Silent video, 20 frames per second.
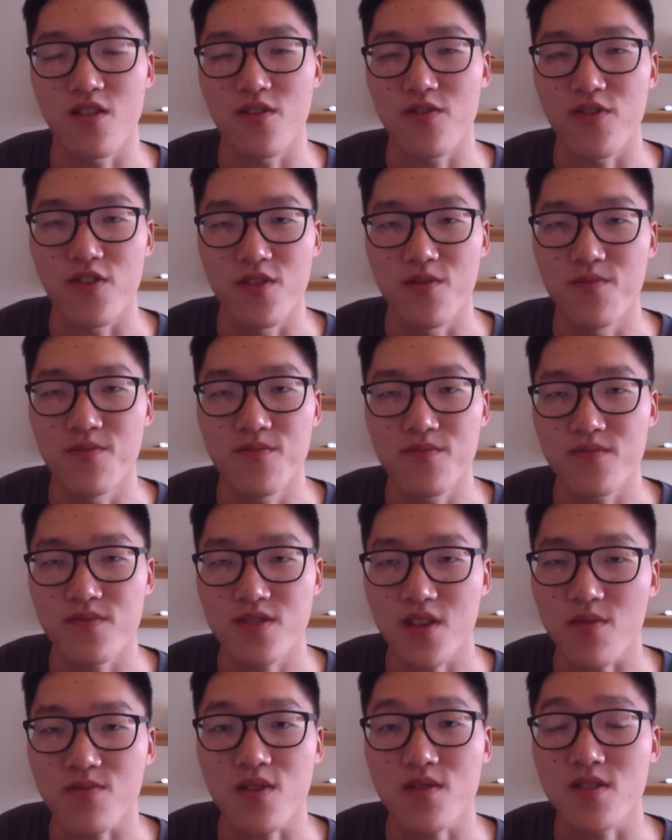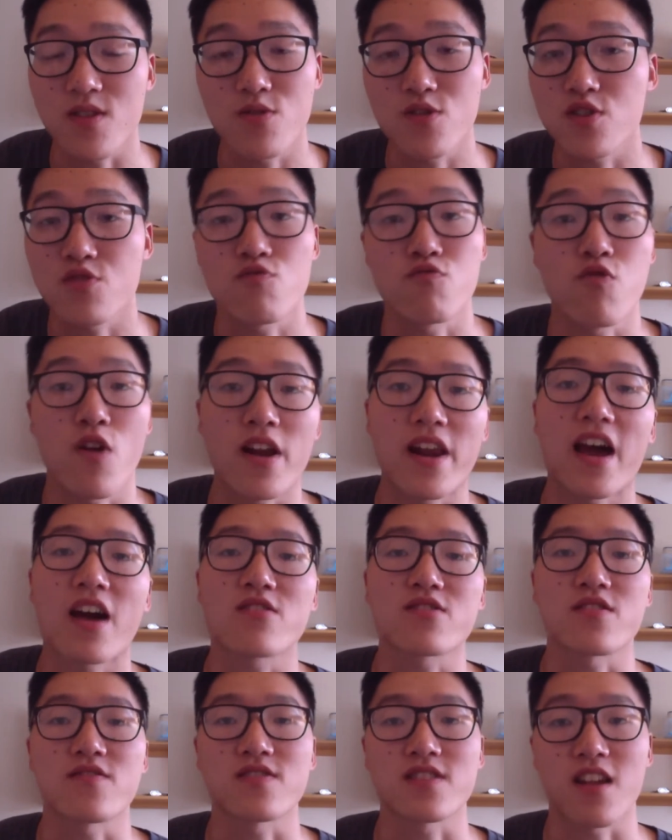sometimes they would just run
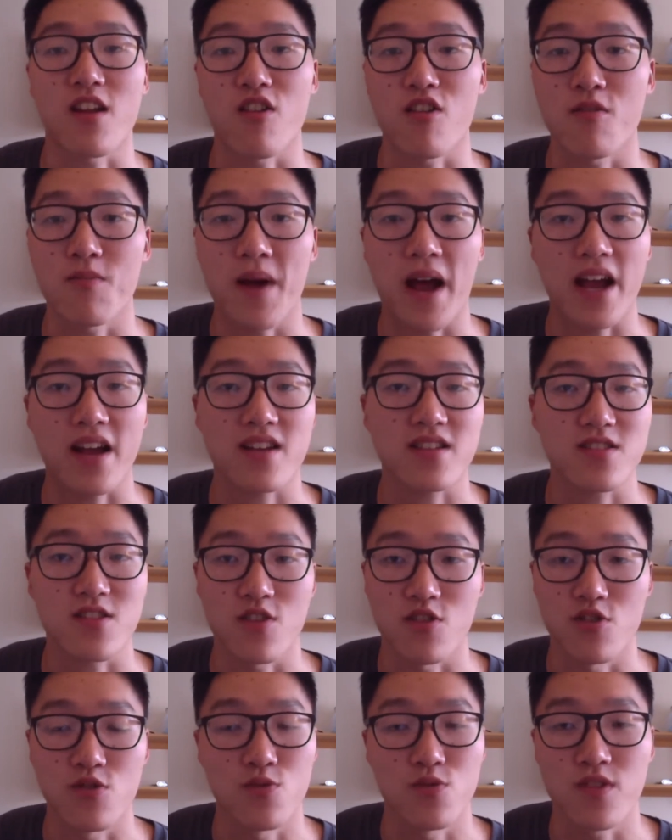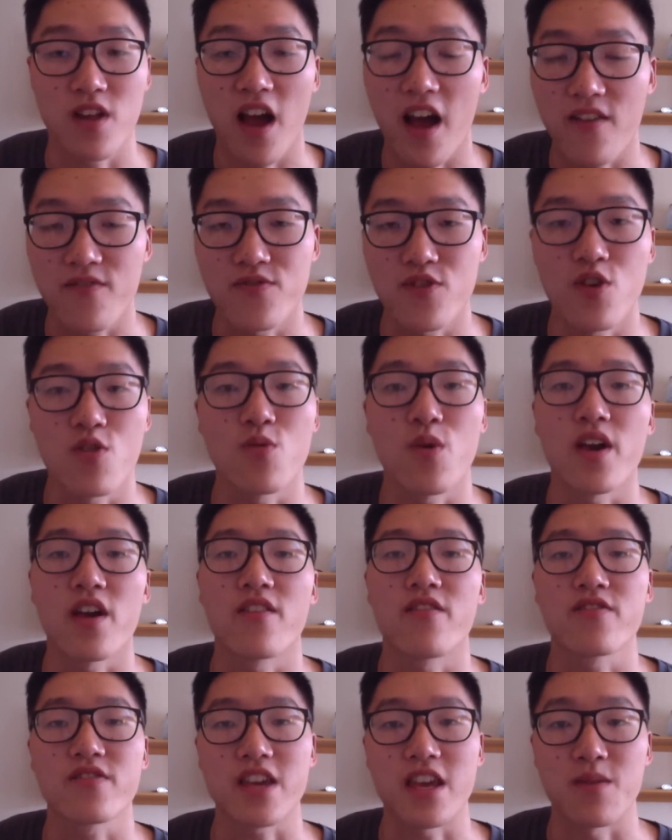out of sterile packs, so you would have no way
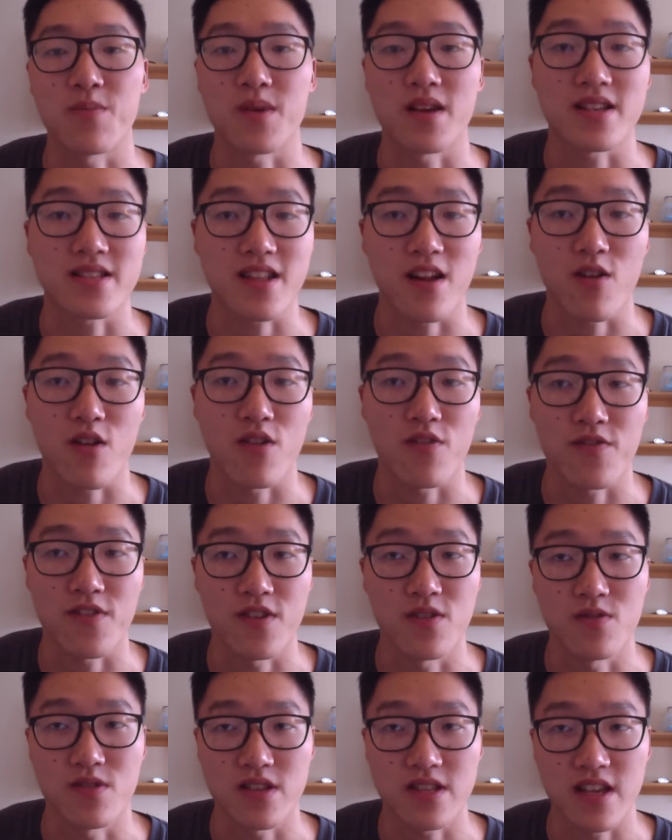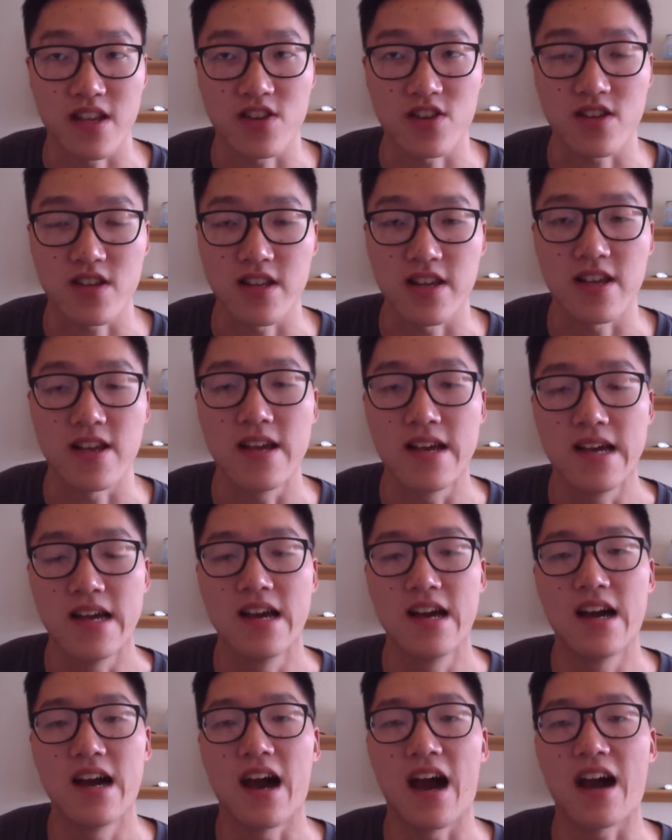of keeping a sterile field essentially.
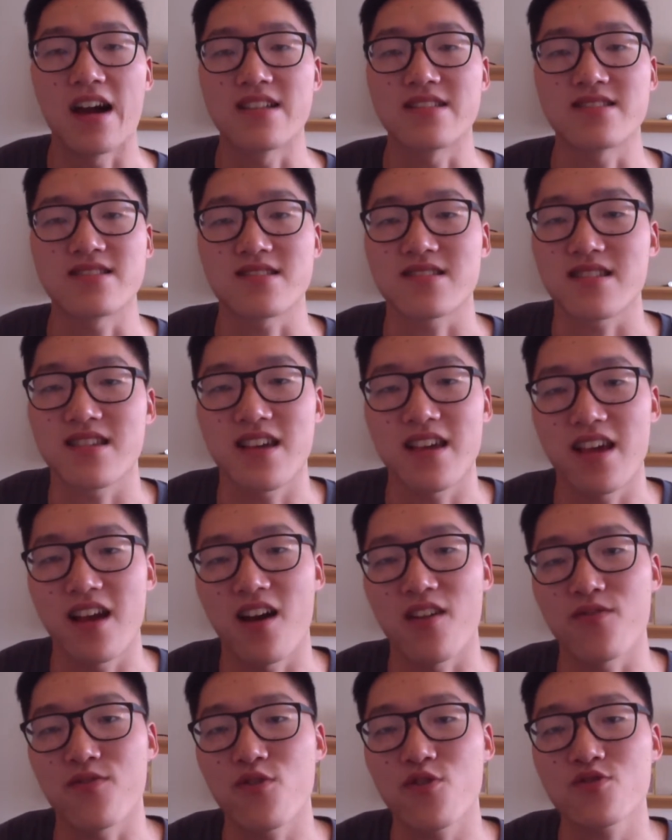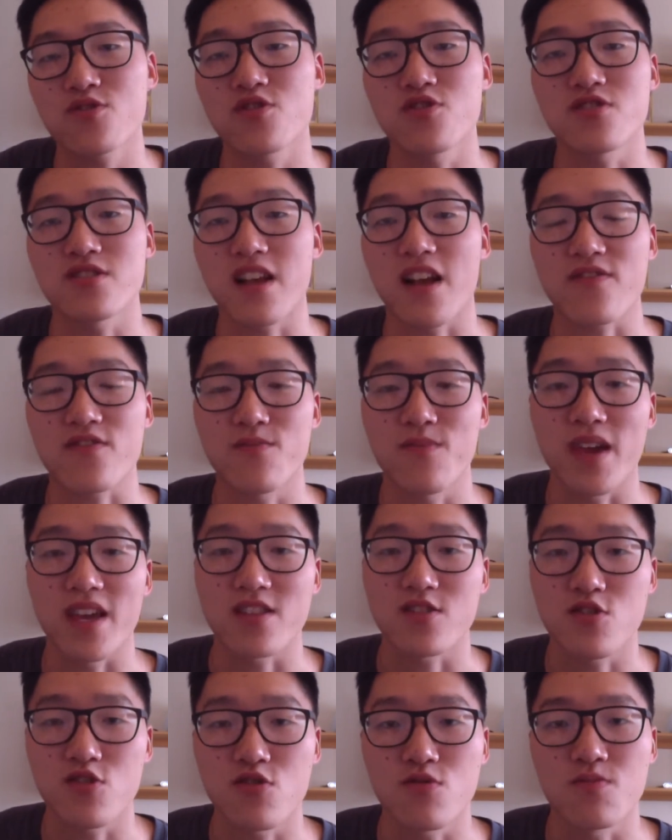And unfortunately, you just have to
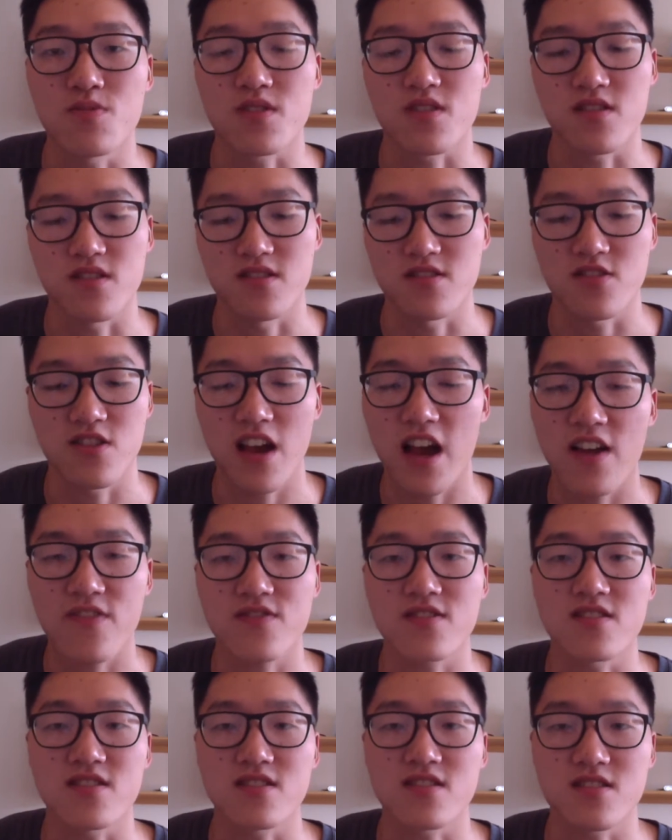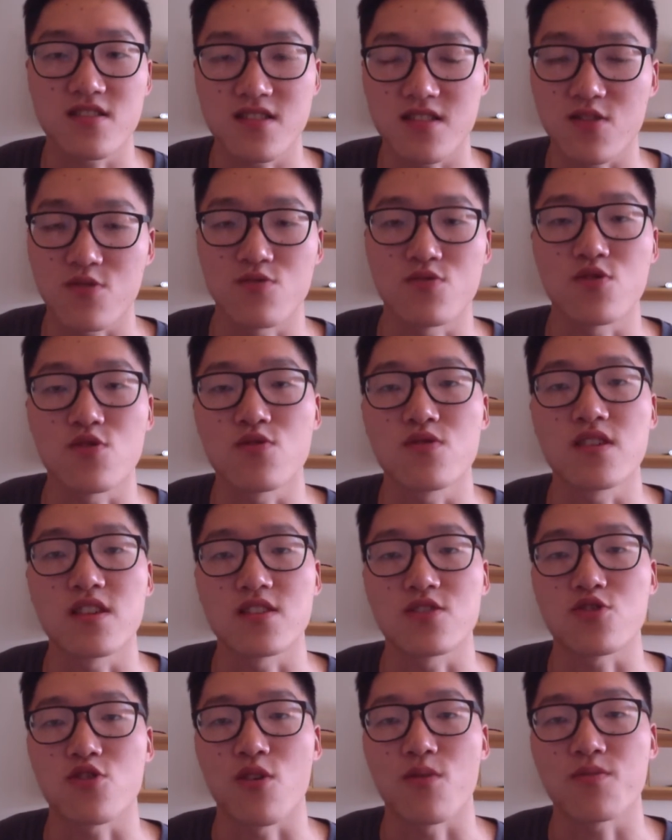make do, because you have to still do
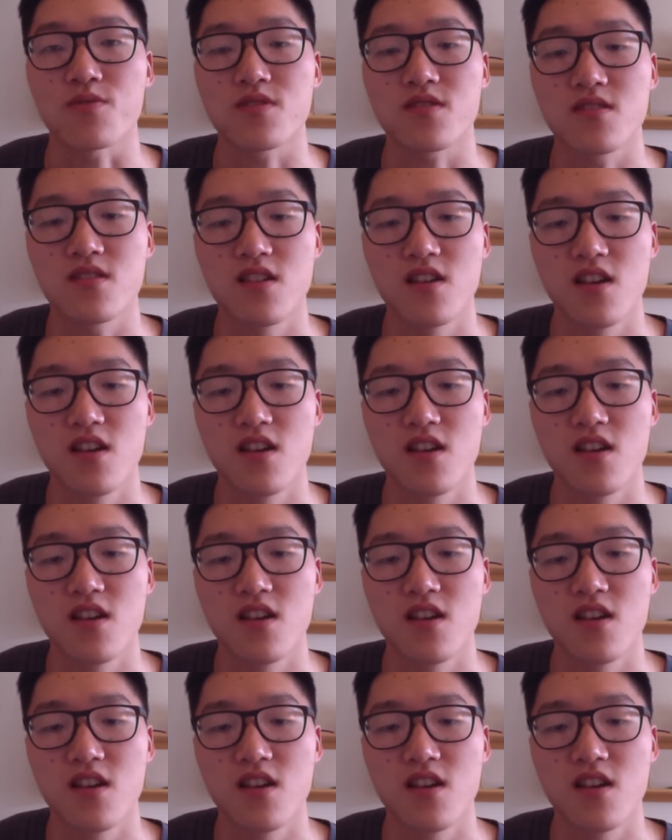these jobs,